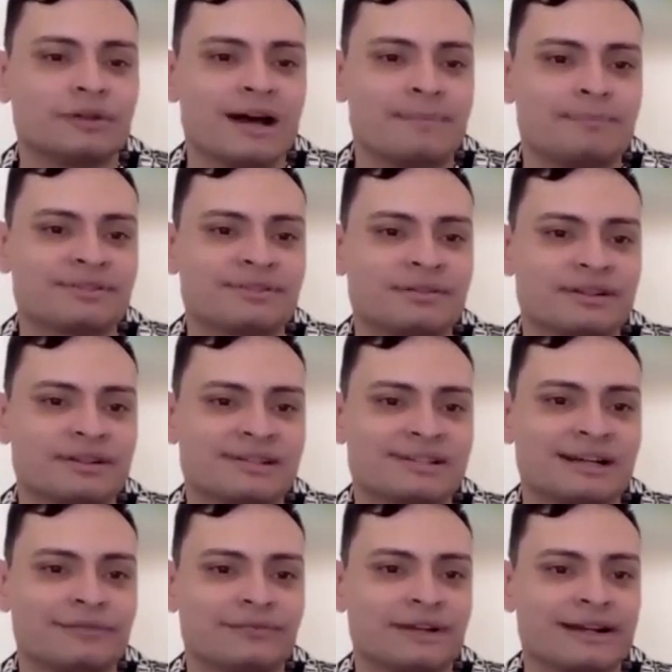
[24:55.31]
episode
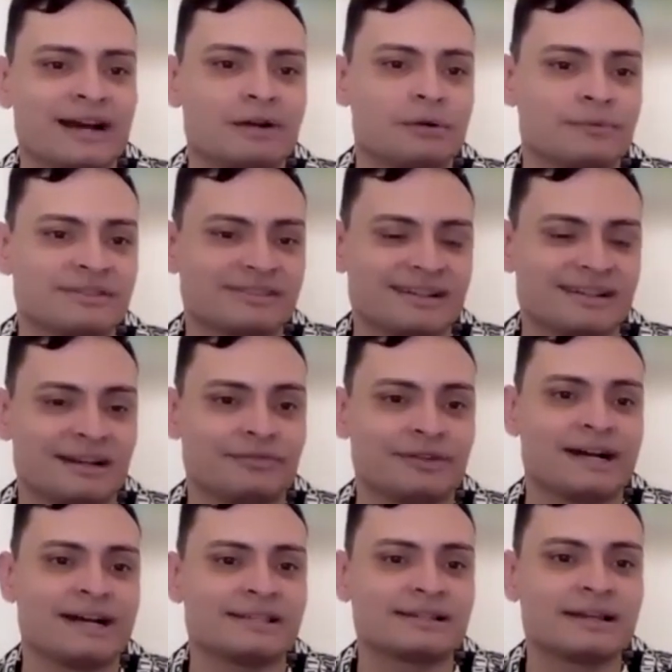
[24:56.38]
itself, like how it was
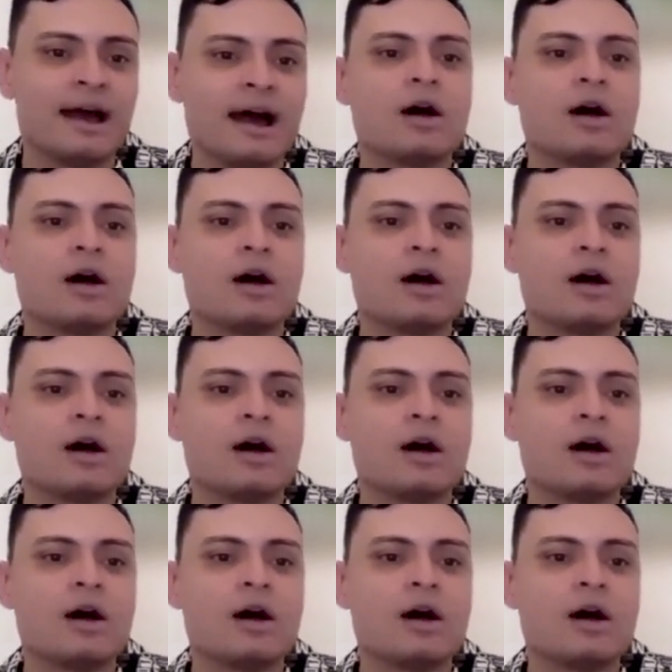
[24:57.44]
televised,